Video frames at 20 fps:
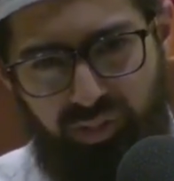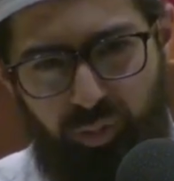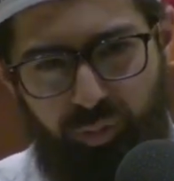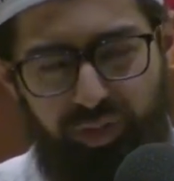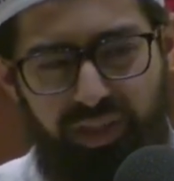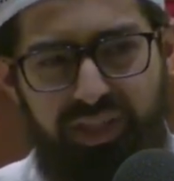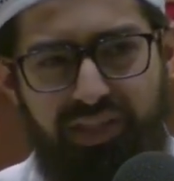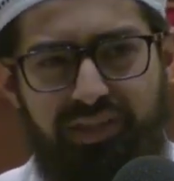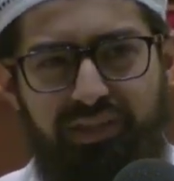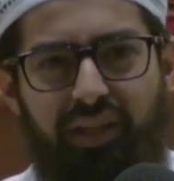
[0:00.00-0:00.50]

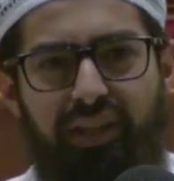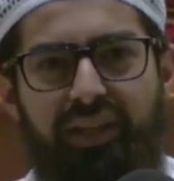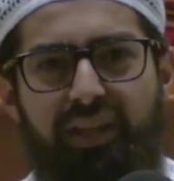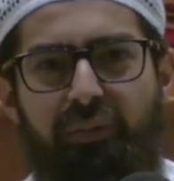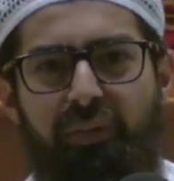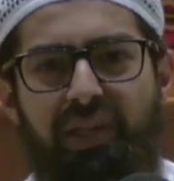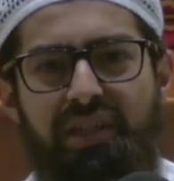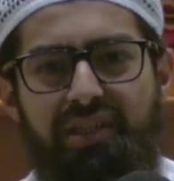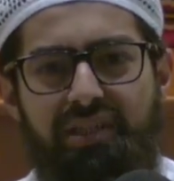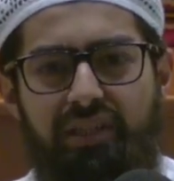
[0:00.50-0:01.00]

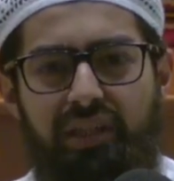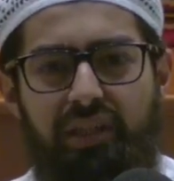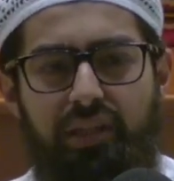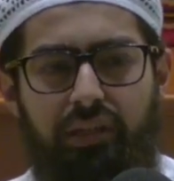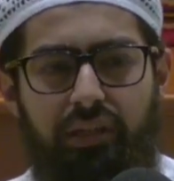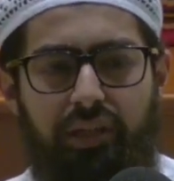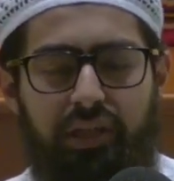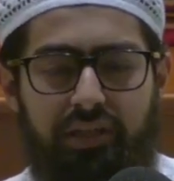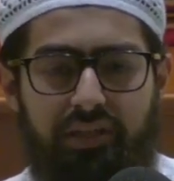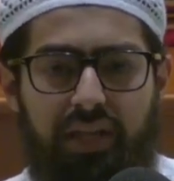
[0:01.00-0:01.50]
a
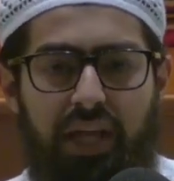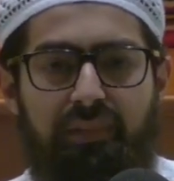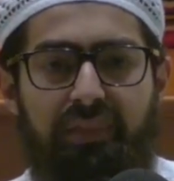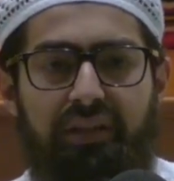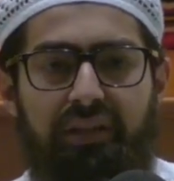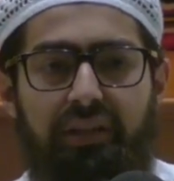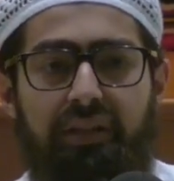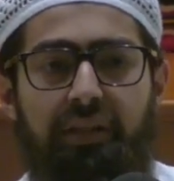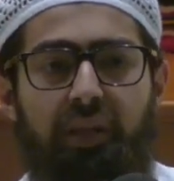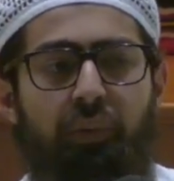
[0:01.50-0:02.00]
Wednesday.
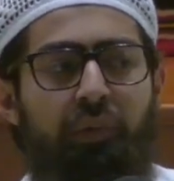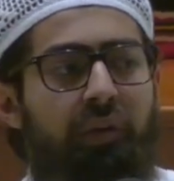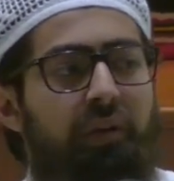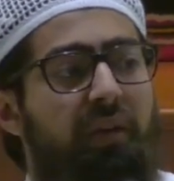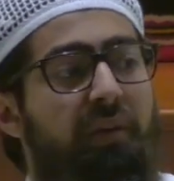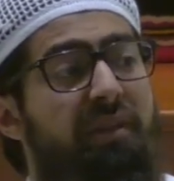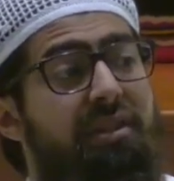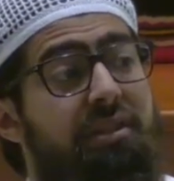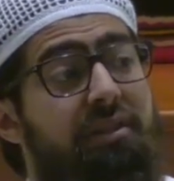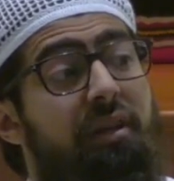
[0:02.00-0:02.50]
Islamically, Yawm
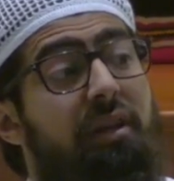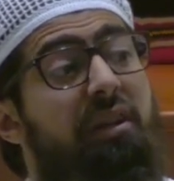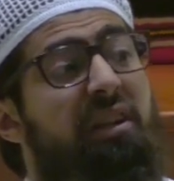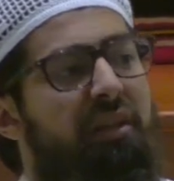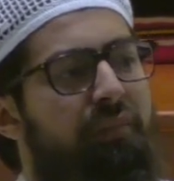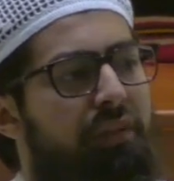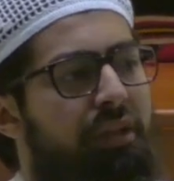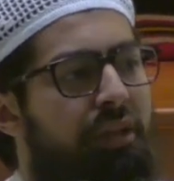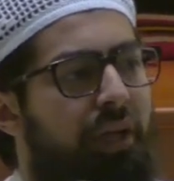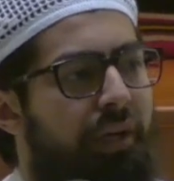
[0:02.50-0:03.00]
al-Khamis has
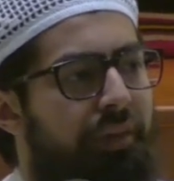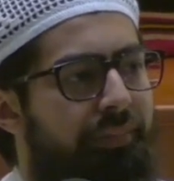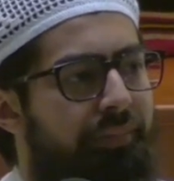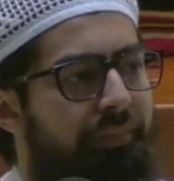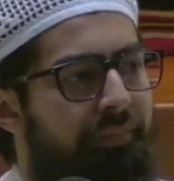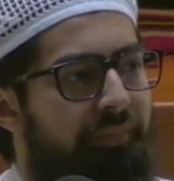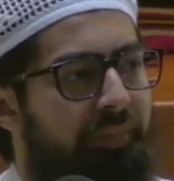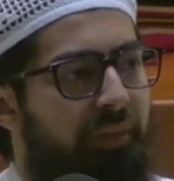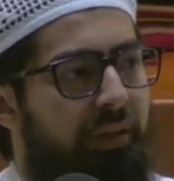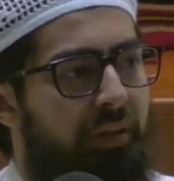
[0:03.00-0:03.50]
already begun.
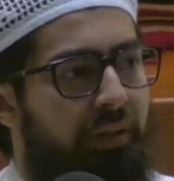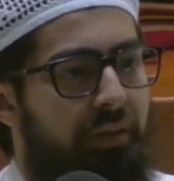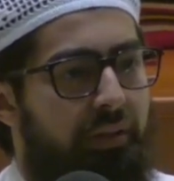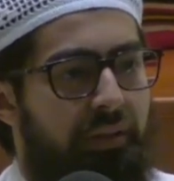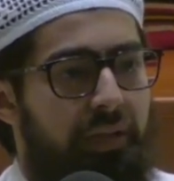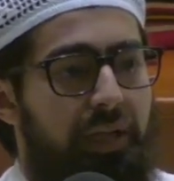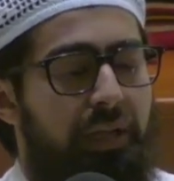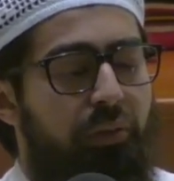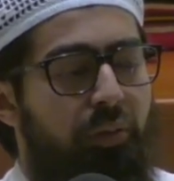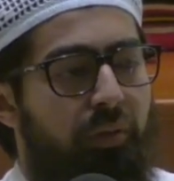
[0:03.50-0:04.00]

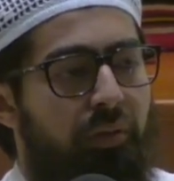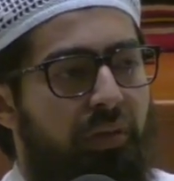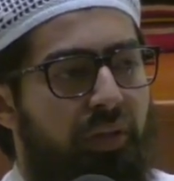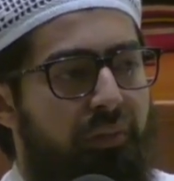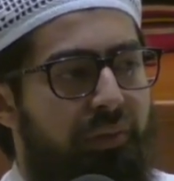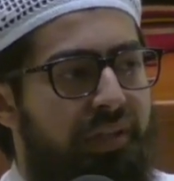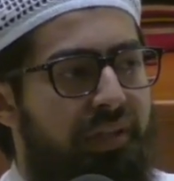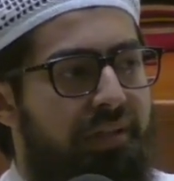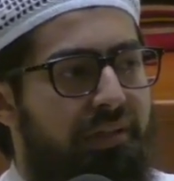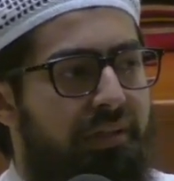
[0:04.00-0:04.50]
Laylatul
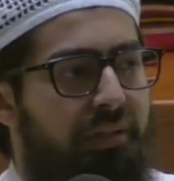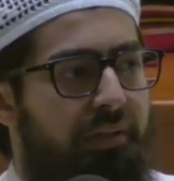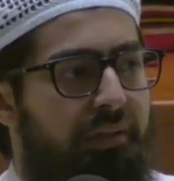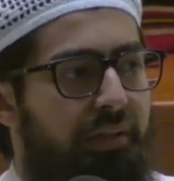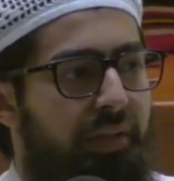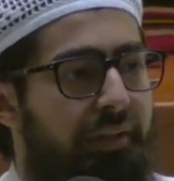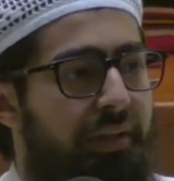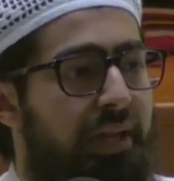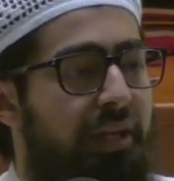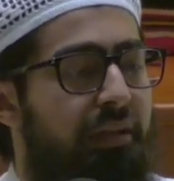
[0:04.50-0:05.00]
Khamis,
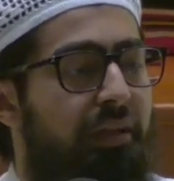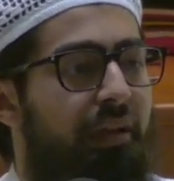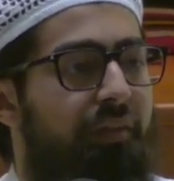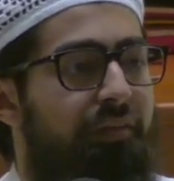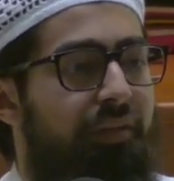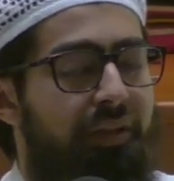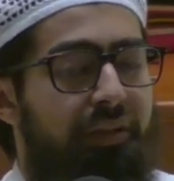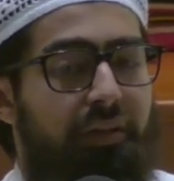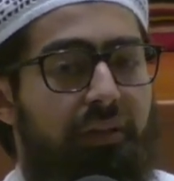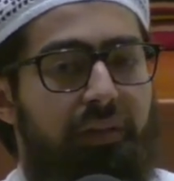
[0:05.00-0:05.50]
the night
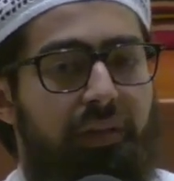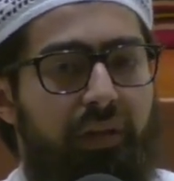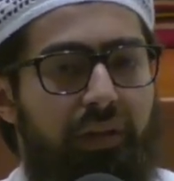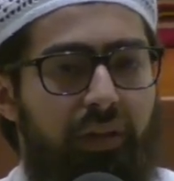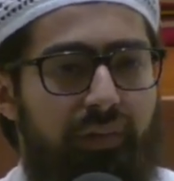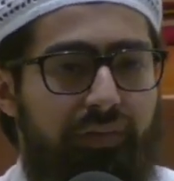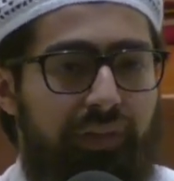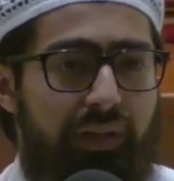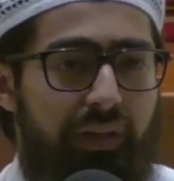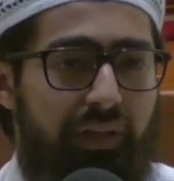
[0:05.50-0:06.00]
of
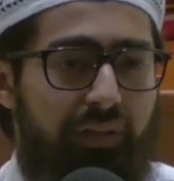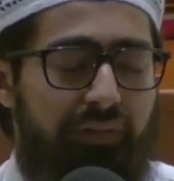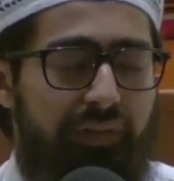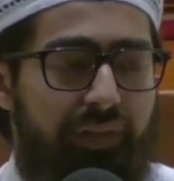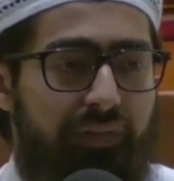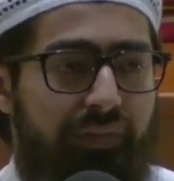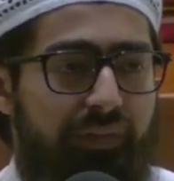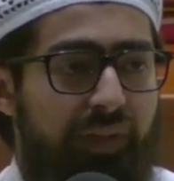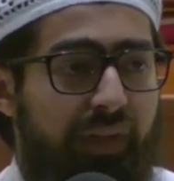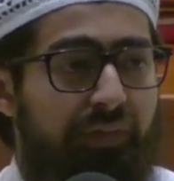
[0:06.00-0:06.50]

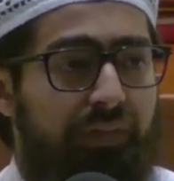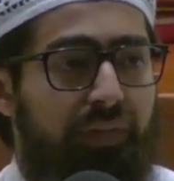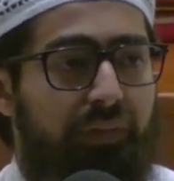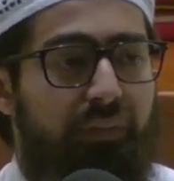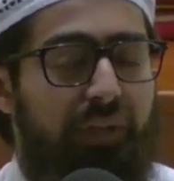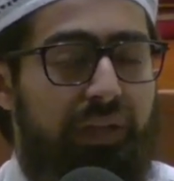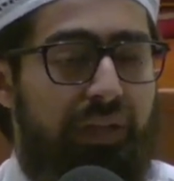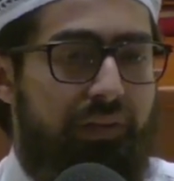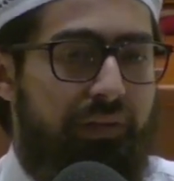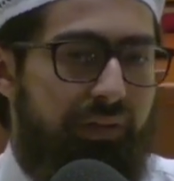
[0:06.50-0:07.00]
the fifth,
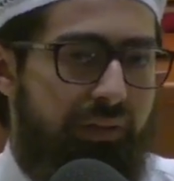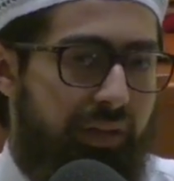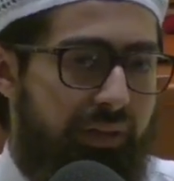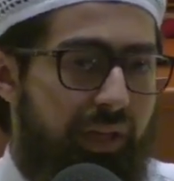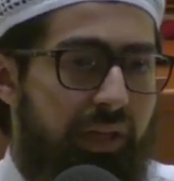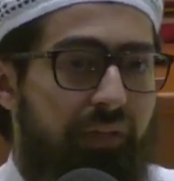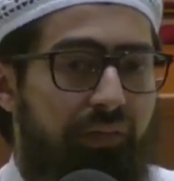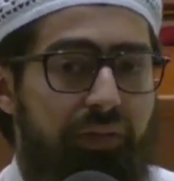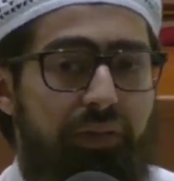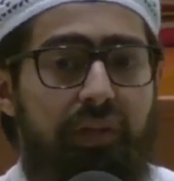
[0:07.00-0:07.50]
meaning the
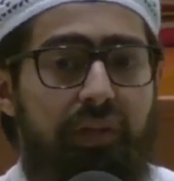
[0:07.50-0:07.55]
night of